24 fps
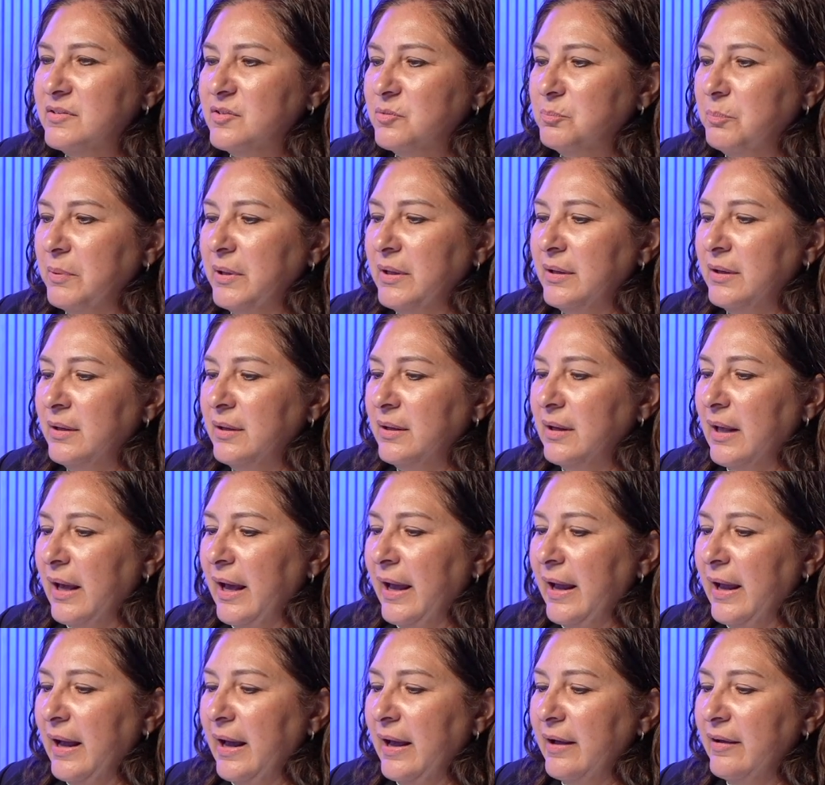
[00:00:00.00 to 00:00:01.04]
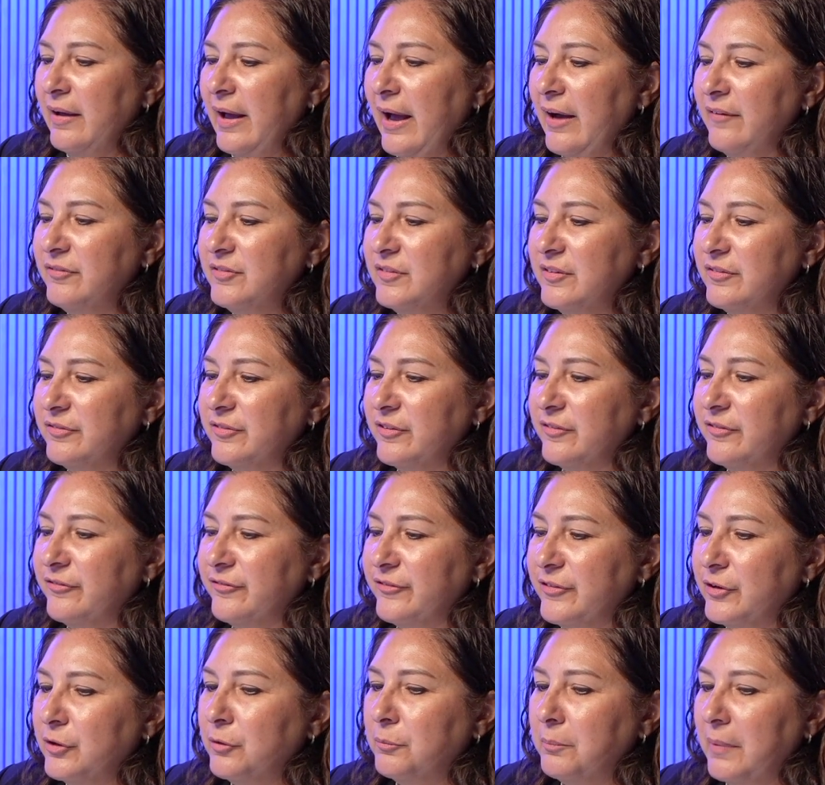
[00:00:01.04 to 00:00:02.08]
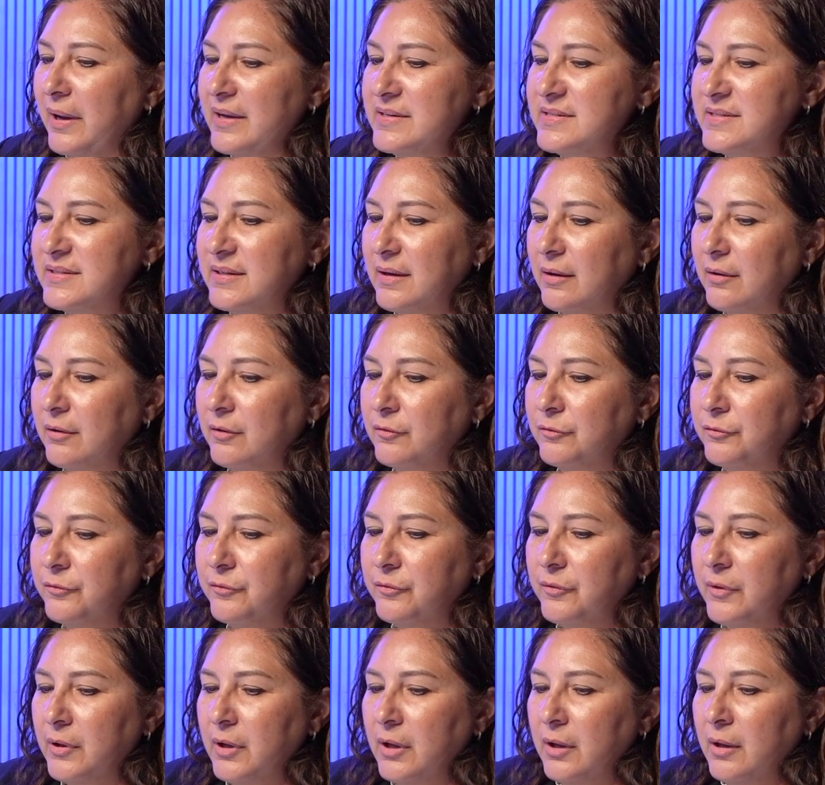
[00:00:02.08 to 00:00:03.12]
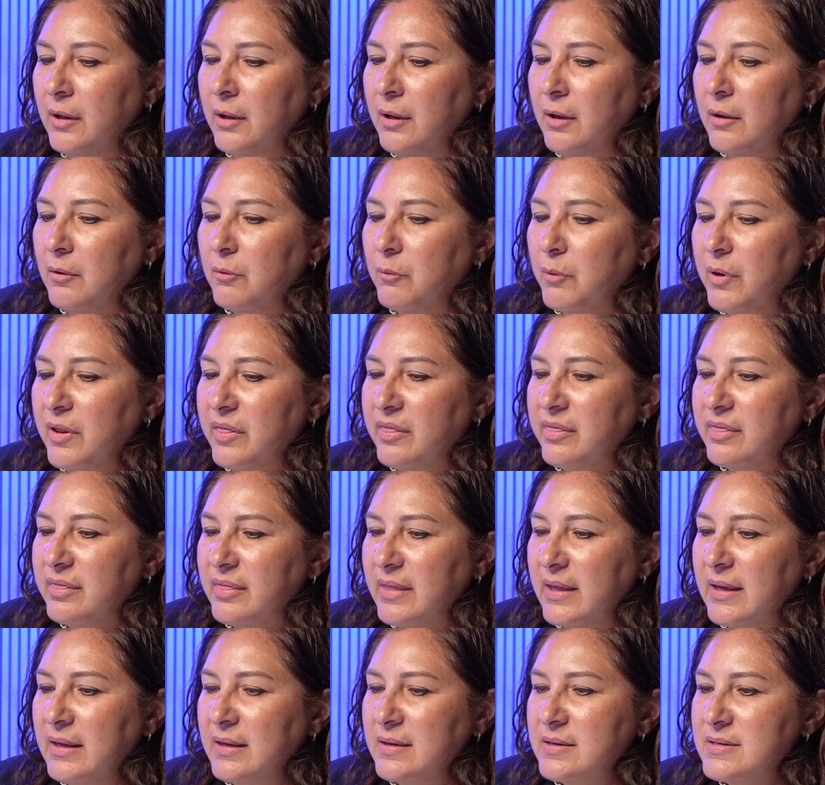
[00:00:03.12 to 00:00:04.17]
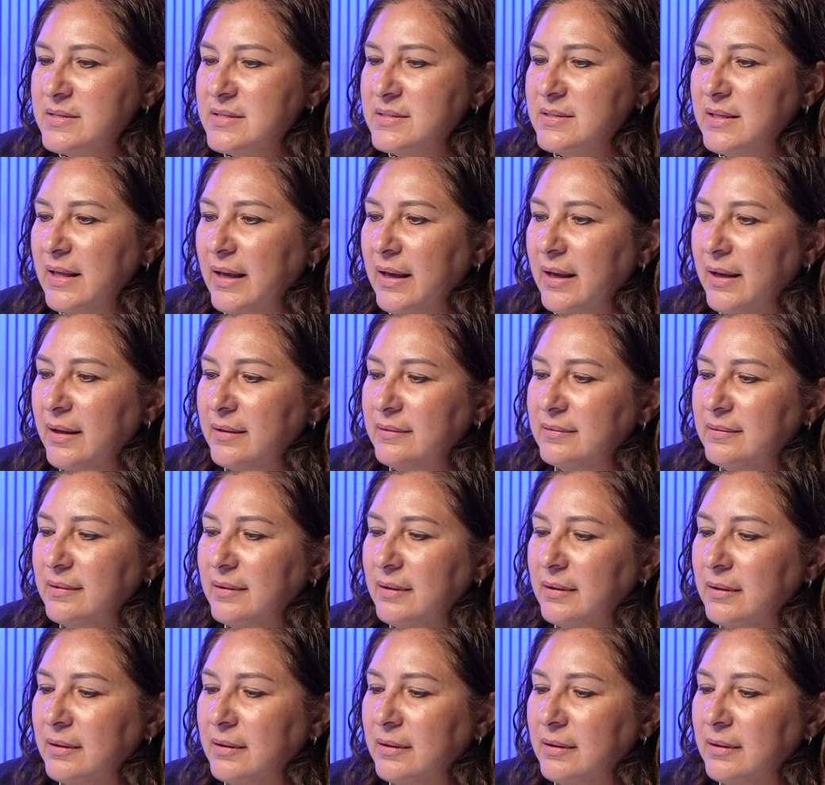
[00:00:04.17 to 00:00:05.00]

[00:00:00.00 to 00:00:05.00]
been, I have to fulfill myself with things that,